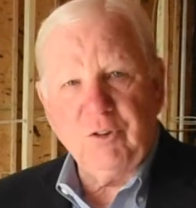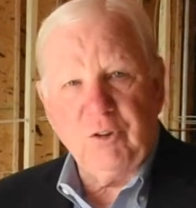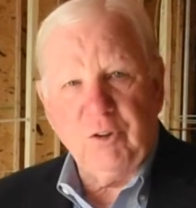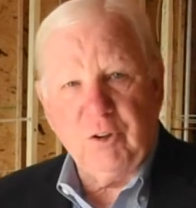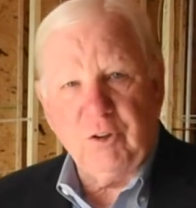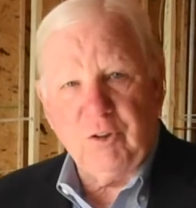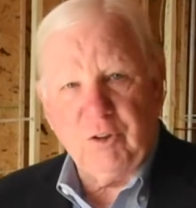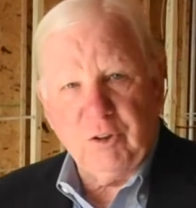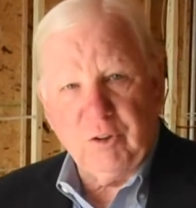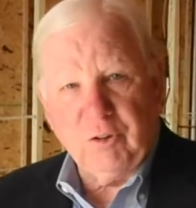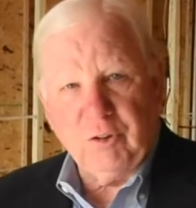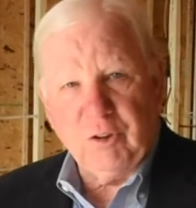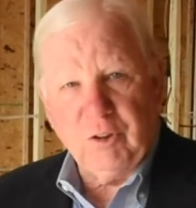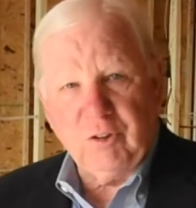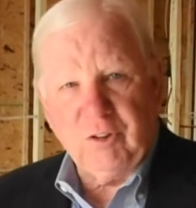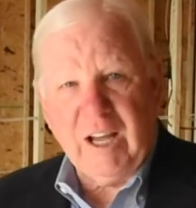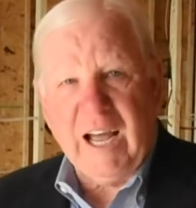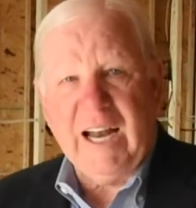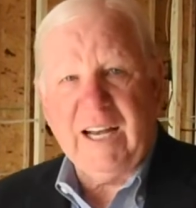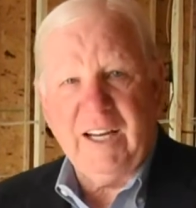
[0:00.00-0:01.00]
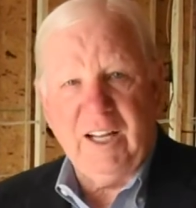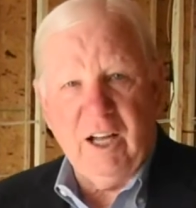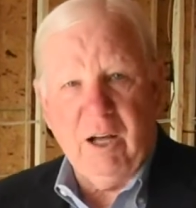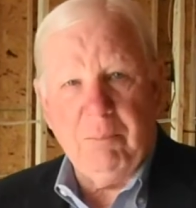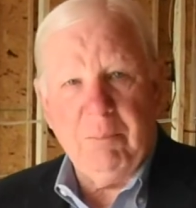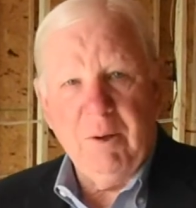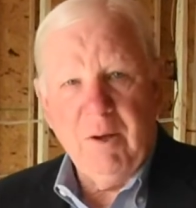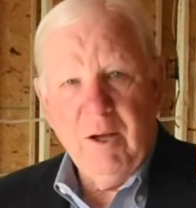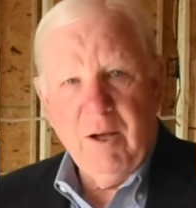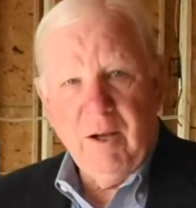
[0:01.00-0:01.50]
good to tidy
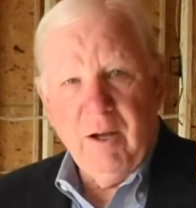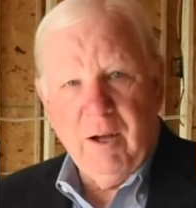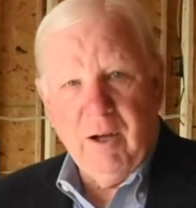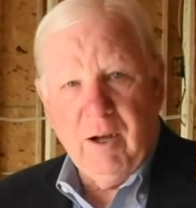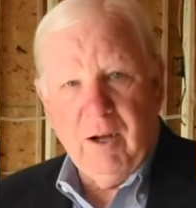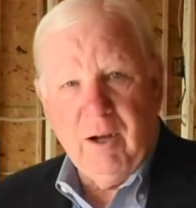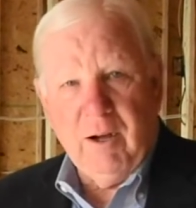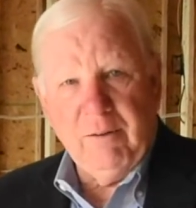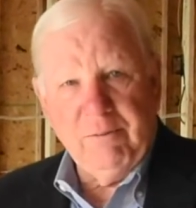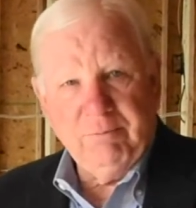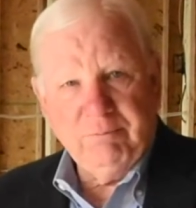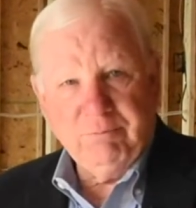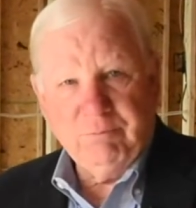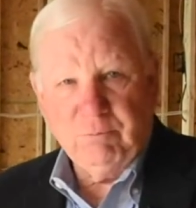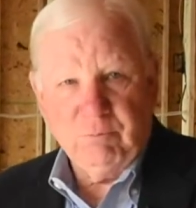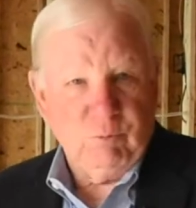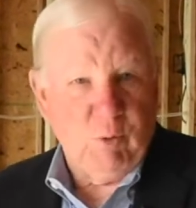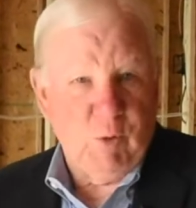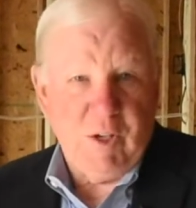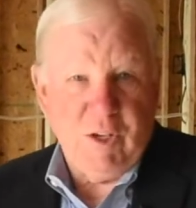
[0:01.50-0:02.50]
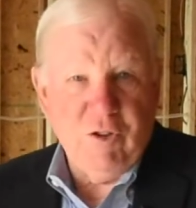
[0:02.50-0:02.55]
up. We